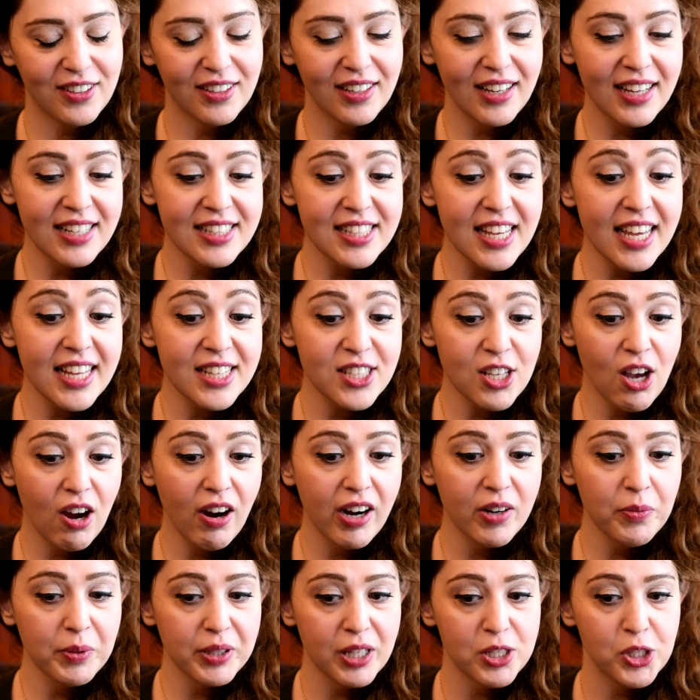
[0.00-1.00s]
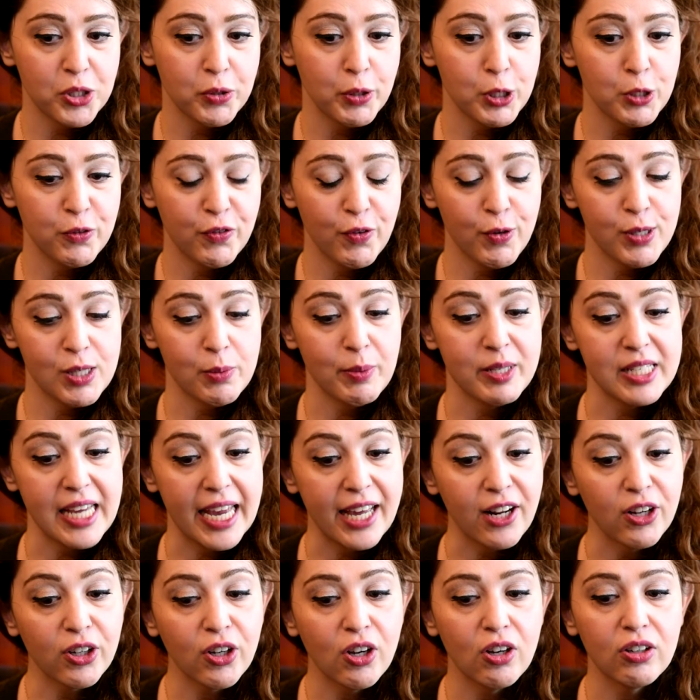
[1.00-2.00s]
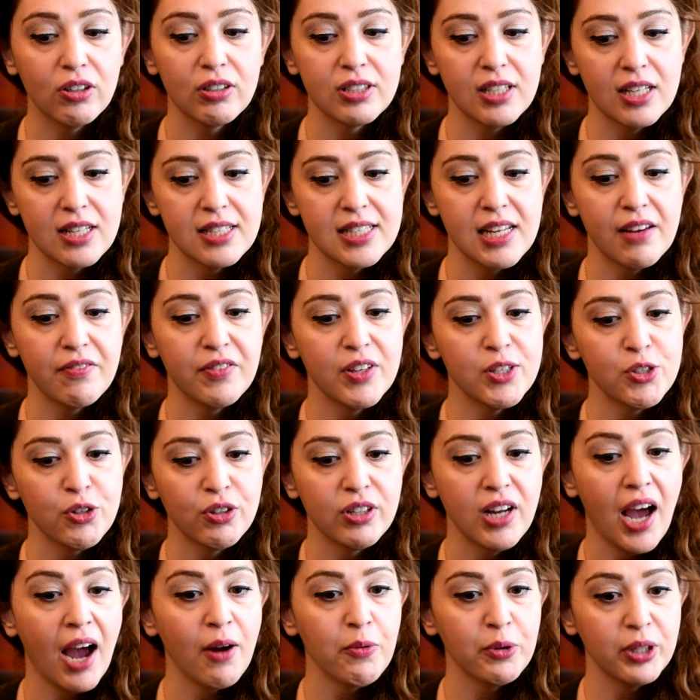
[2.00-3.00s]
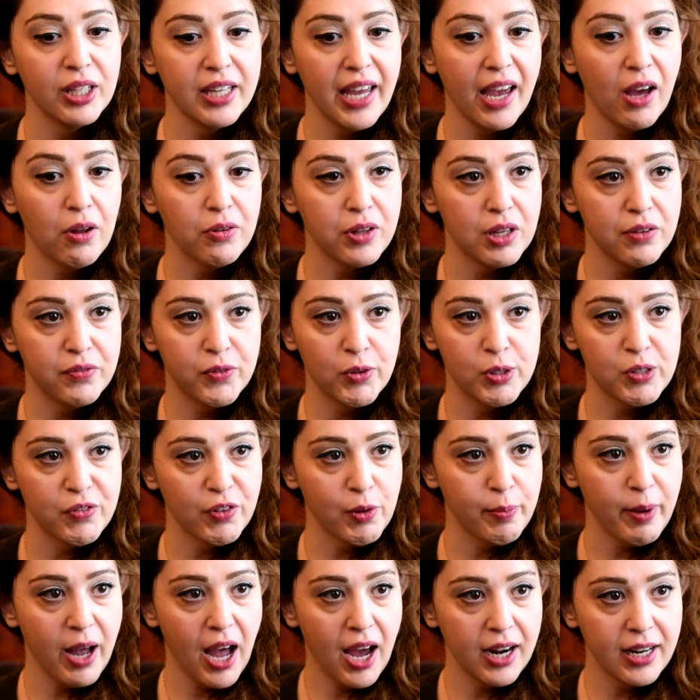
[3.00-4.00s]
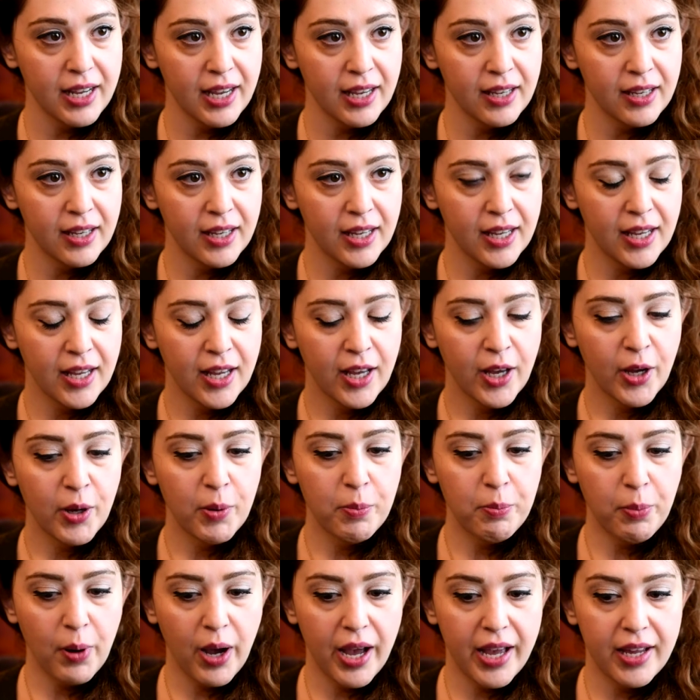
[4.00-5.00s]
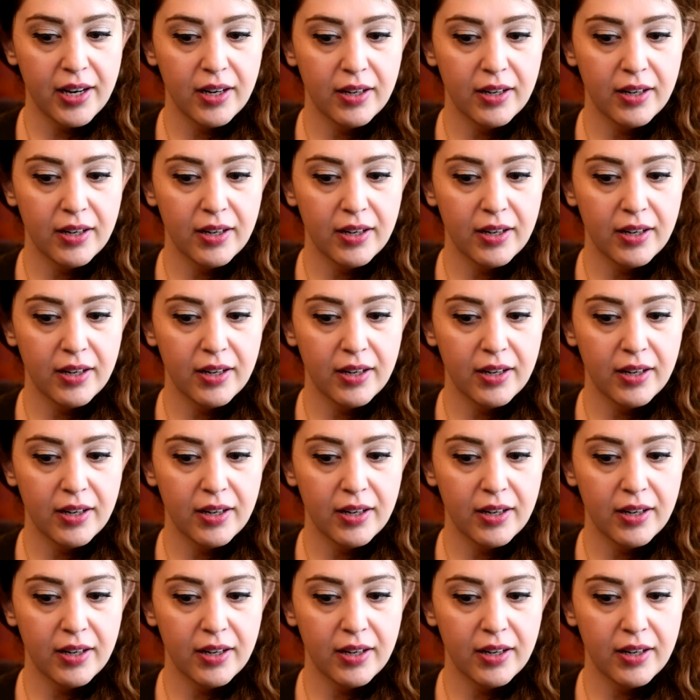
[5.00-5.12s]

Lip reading: So it's hard with the Jewish foods, the potato kugels and stuff. These are not really healthy foods for the body. But